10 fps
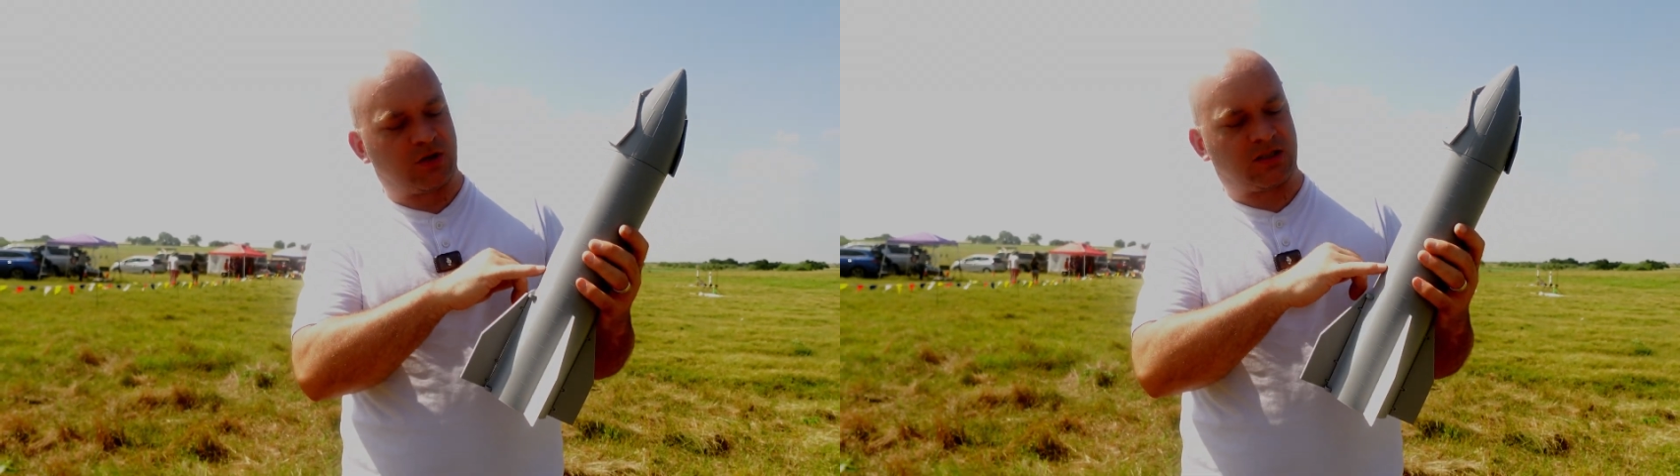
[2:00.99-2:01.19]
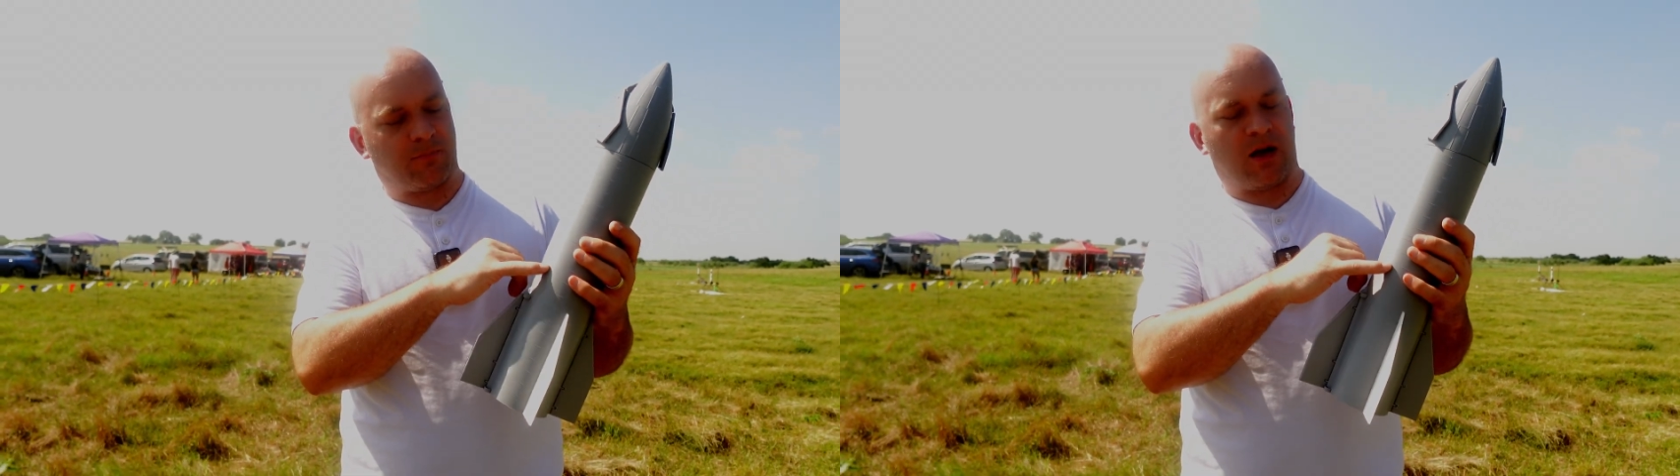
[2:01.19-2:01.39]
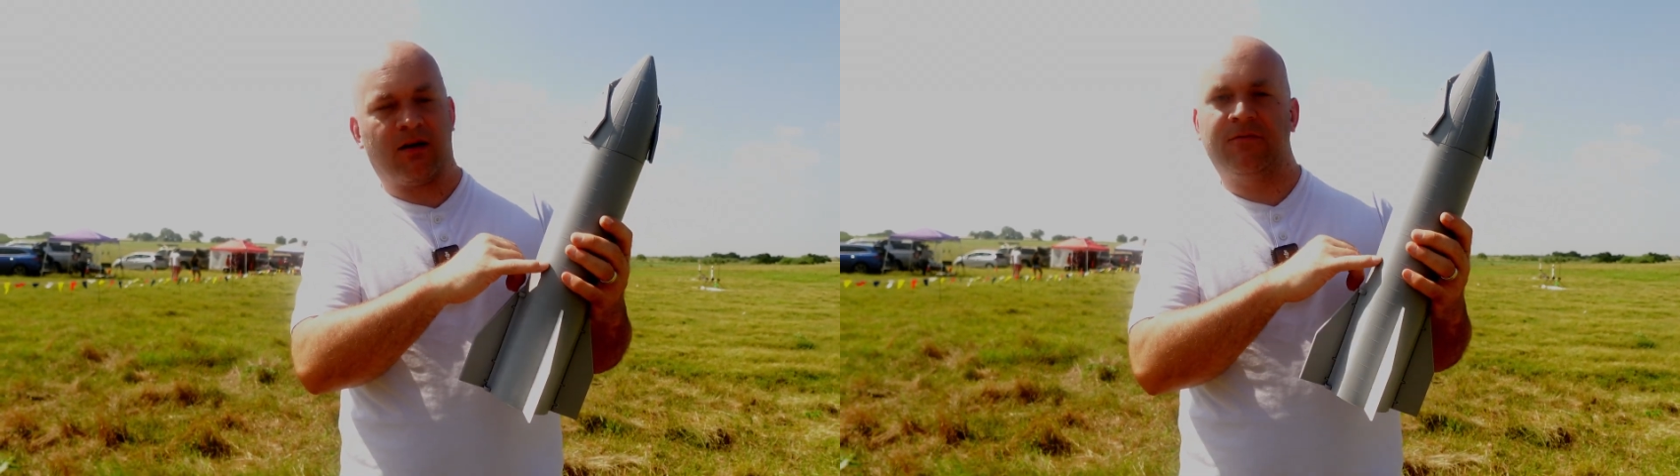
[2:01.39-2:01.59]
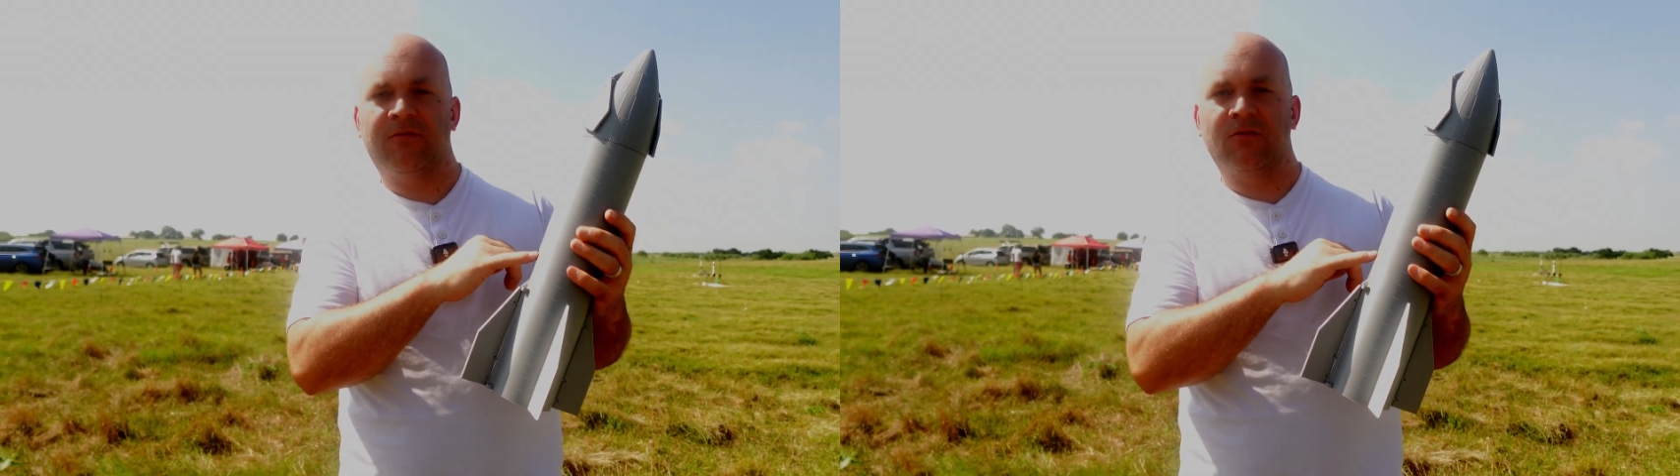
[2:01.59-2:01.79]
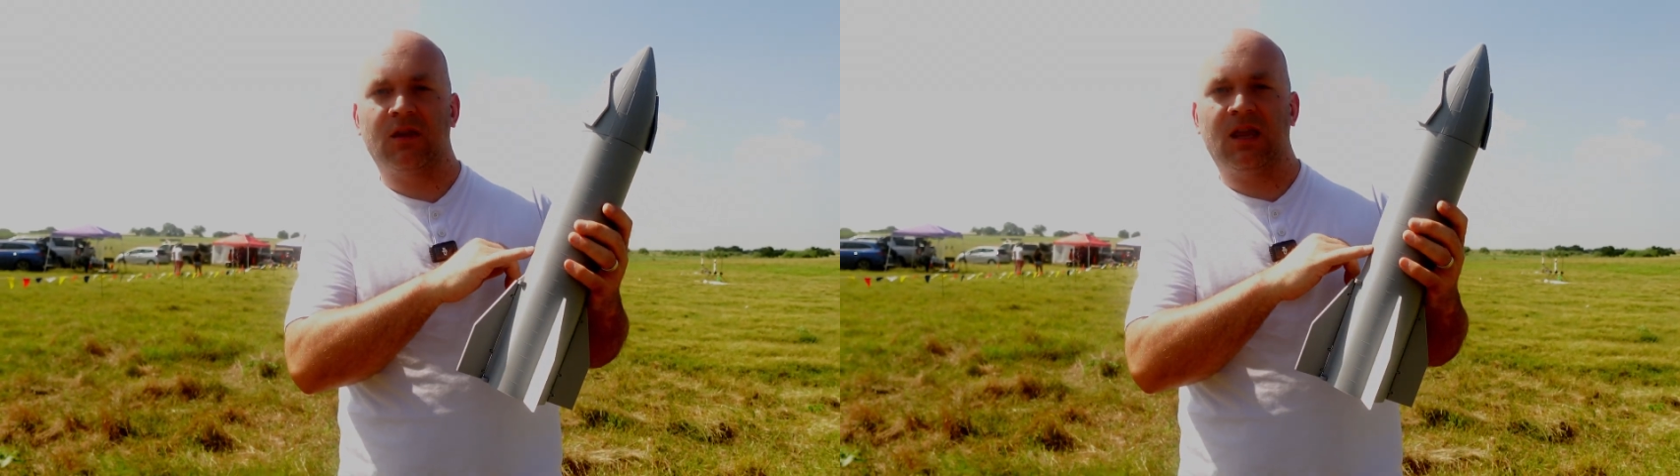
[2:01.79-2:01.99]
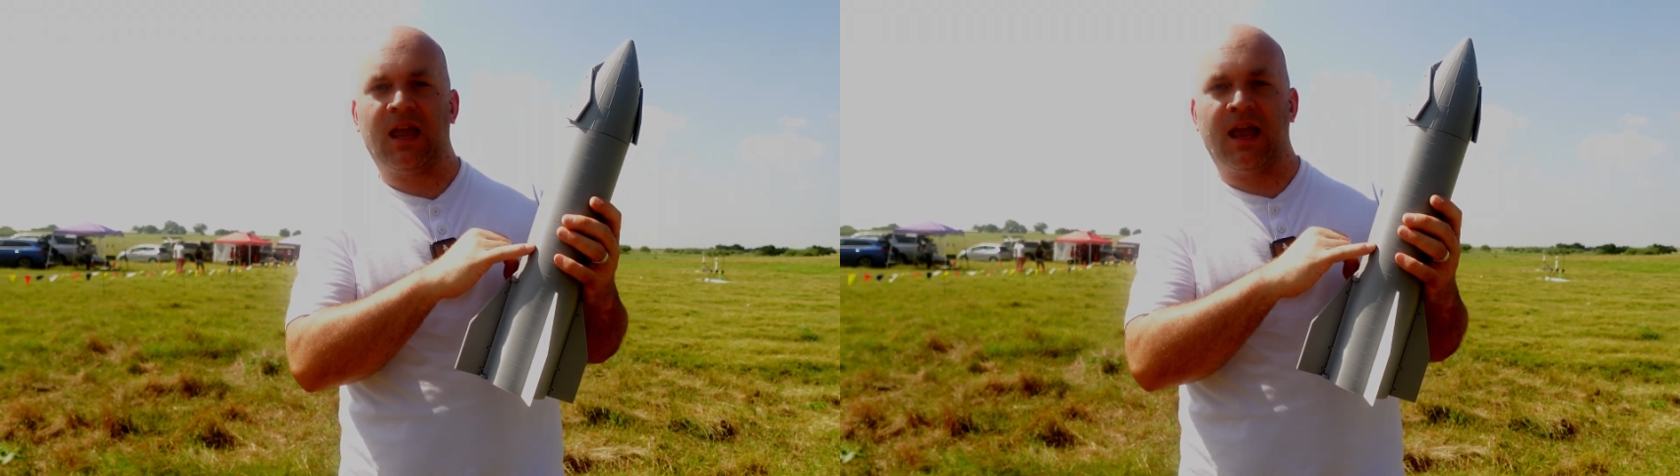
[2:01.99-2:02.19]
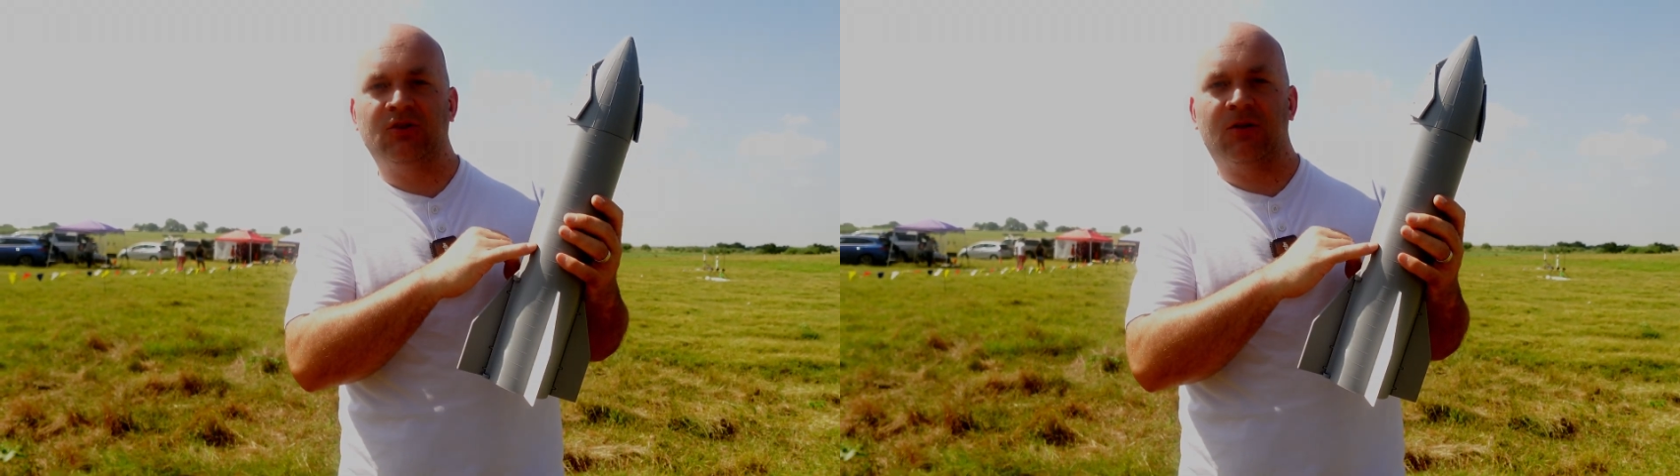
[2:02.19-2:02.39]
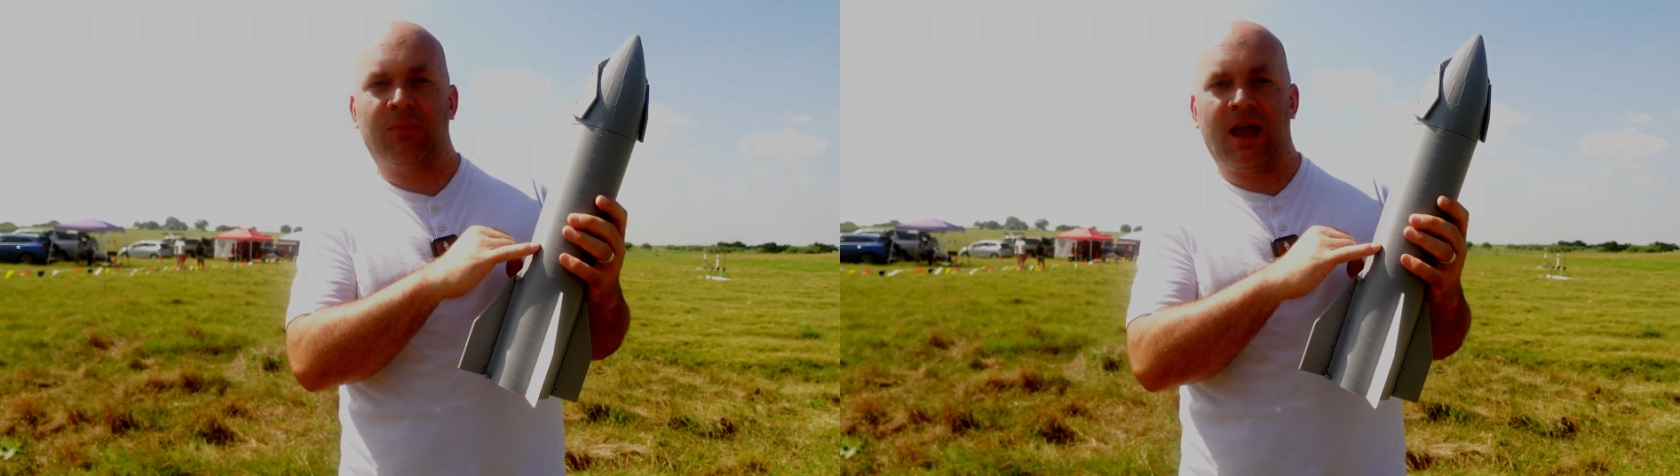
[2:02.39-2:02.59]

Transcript: just above the engine